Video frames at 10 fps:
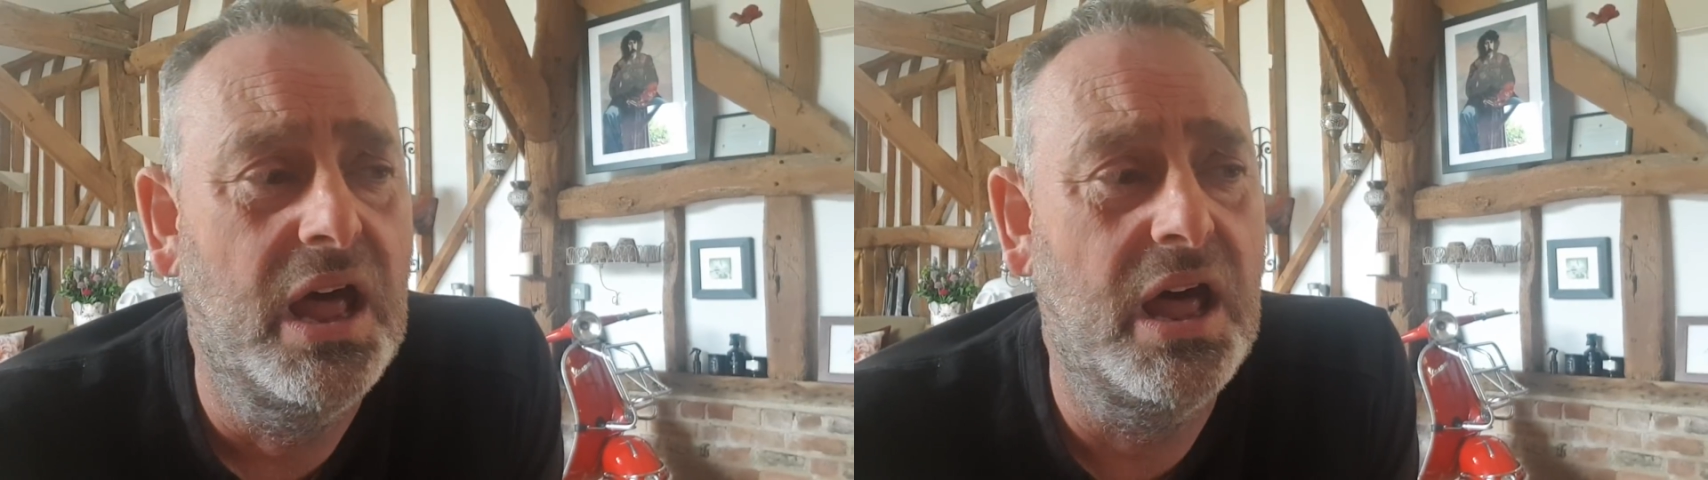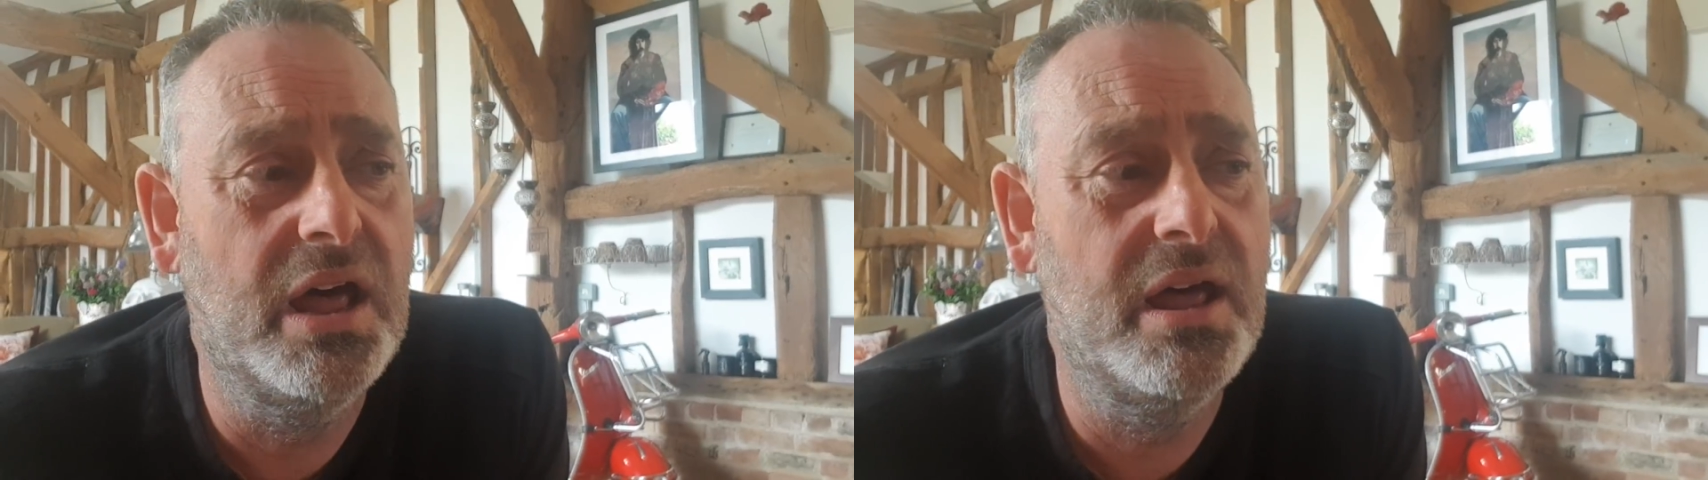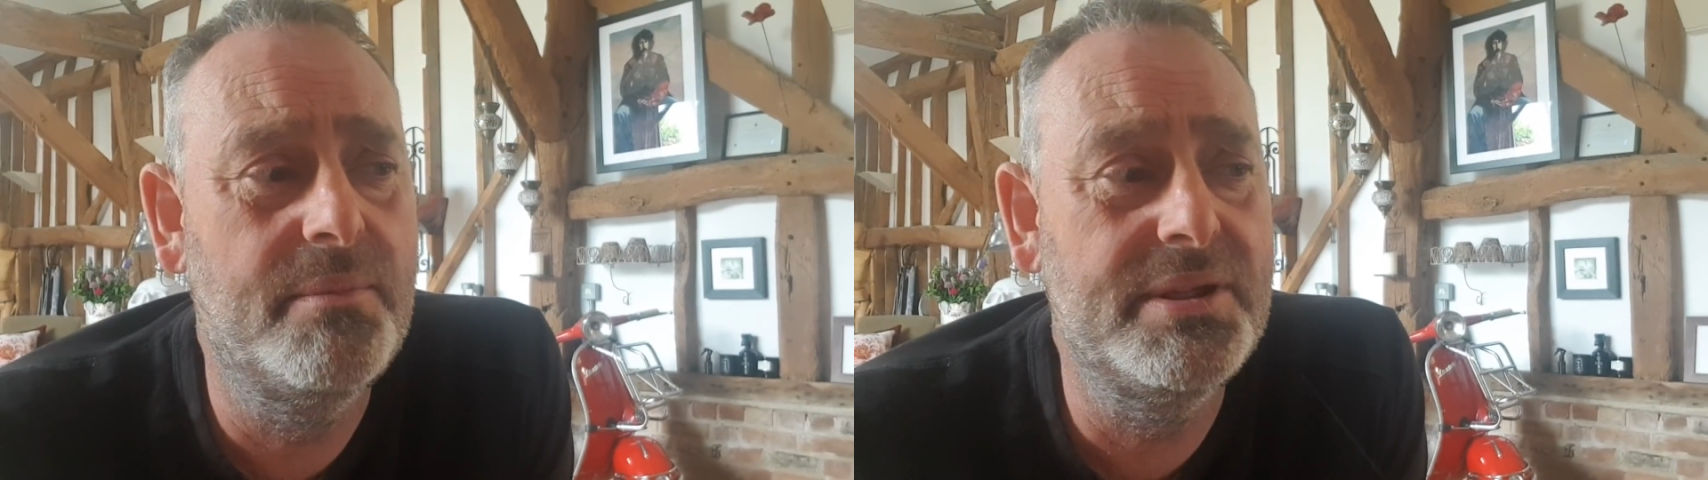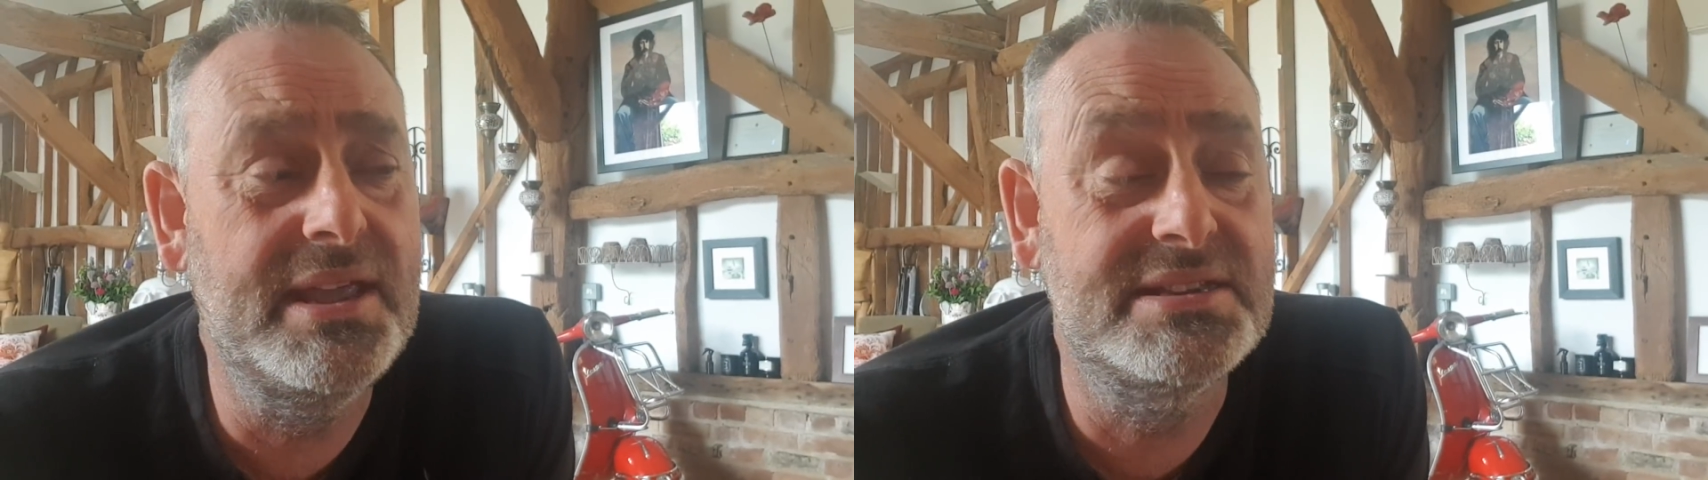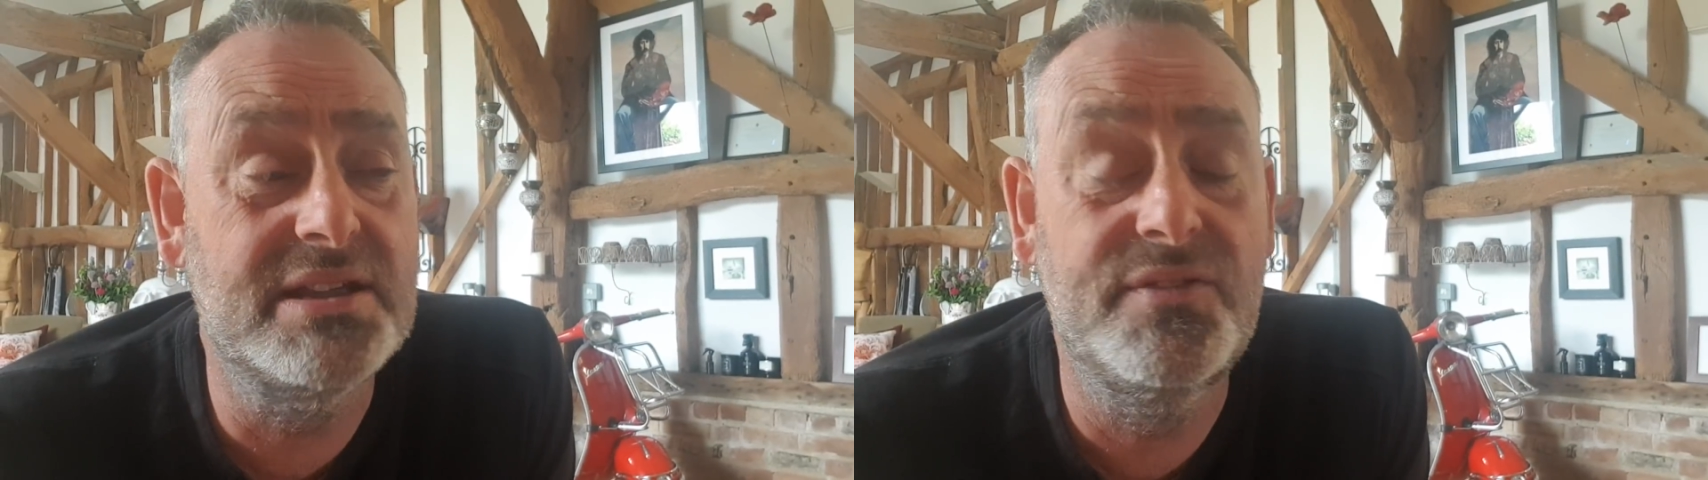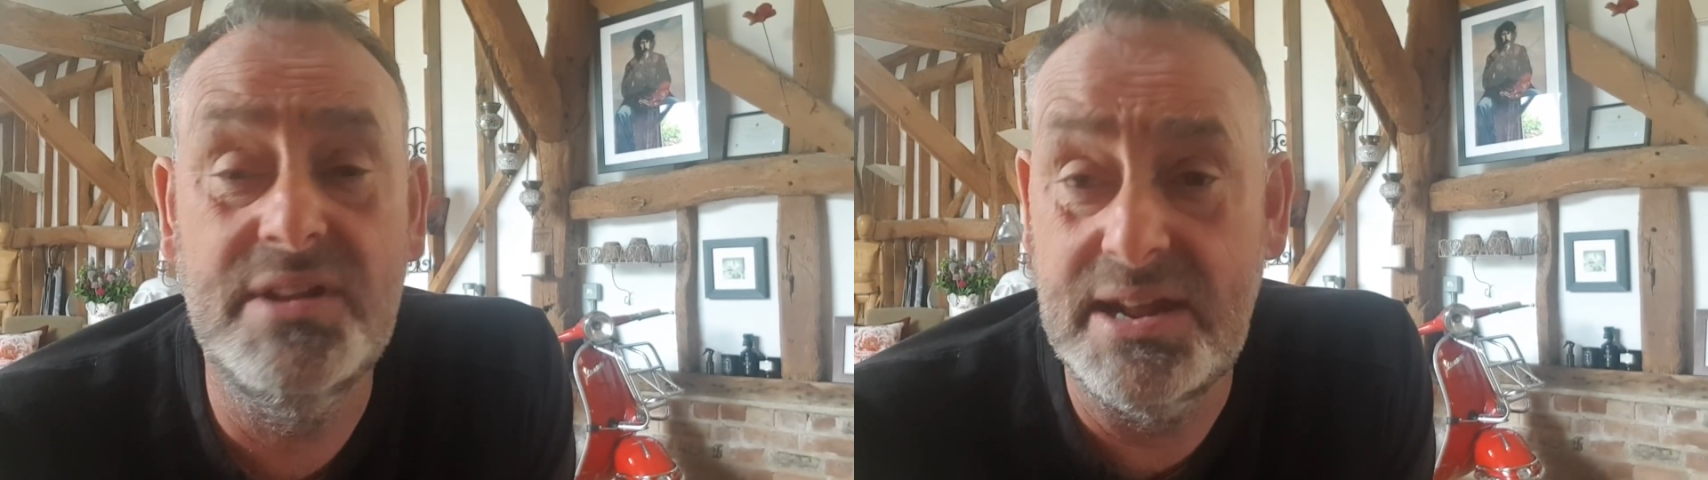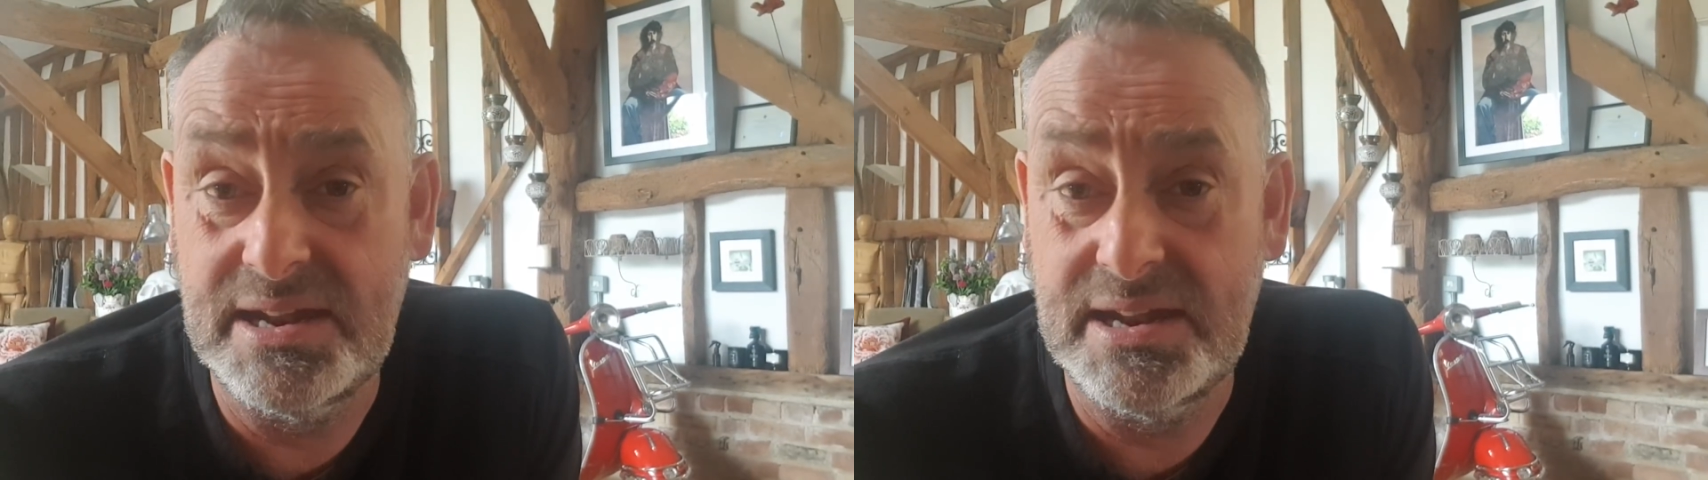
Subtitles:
But yeah, so if you need